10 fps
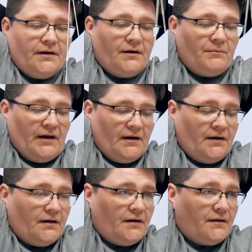can make
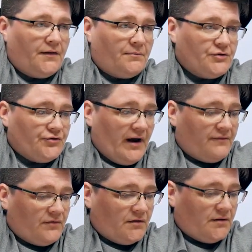them travel